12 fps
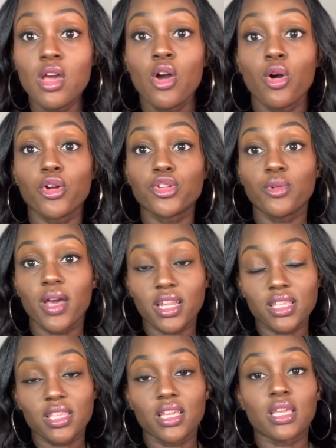or do
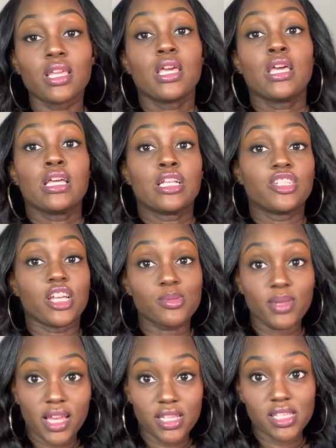anything. Just
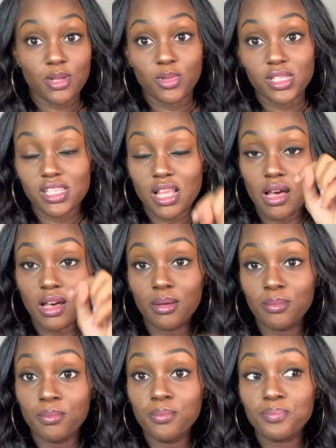because someone's
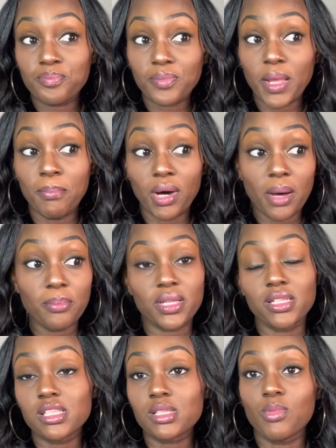um, bump
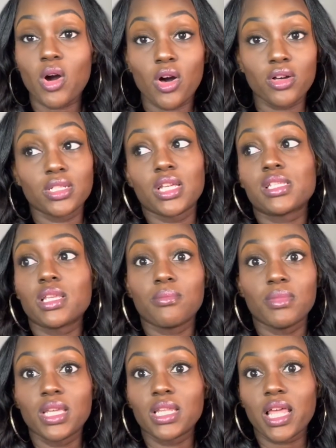is small doesn't
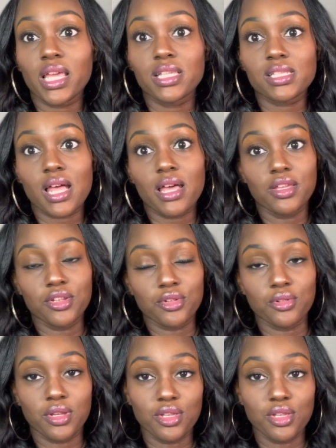mean like it's not hindering